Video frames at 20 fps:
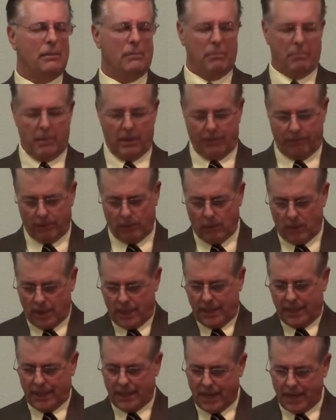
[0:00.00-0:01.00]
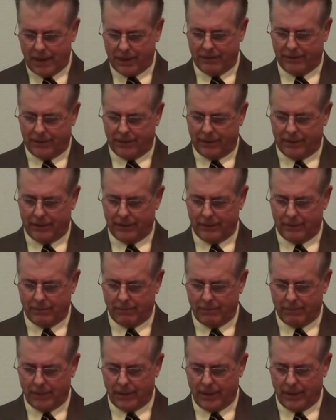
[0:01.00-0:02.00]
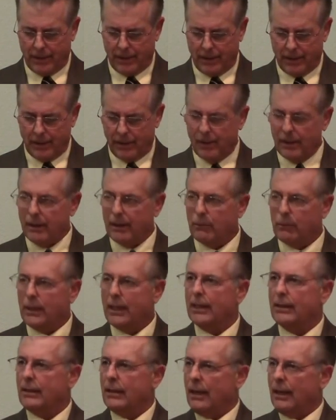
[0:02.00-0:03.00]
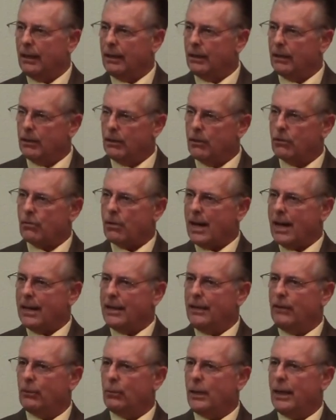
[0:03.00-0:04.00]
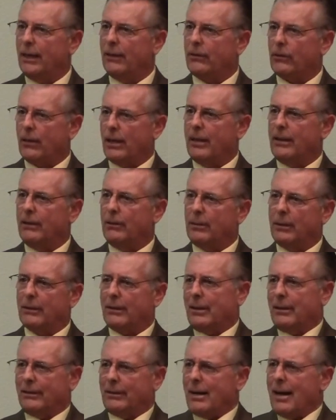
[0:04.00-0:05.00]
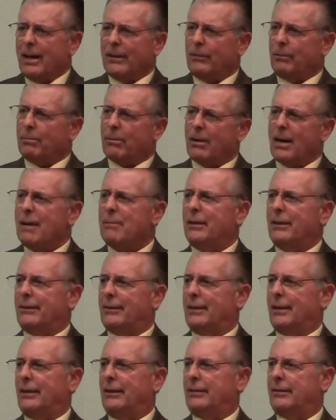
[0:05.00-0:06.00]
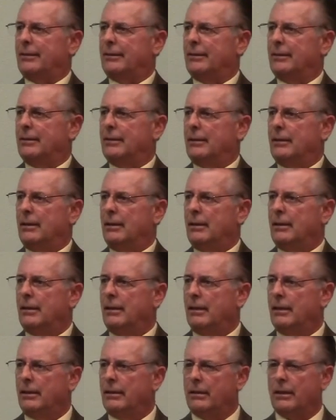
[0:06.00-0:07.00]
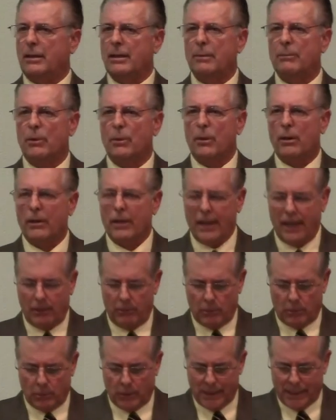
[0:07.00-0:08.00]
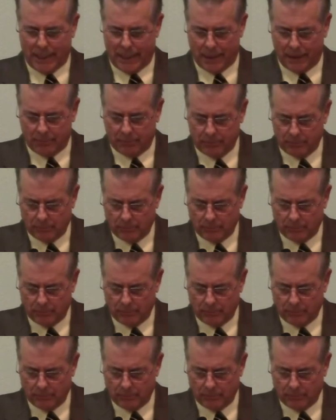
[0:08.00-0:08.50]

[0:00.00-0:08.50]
But if we want to get out of it, we can try these ways, because God's promised us to come to our aid when we need him.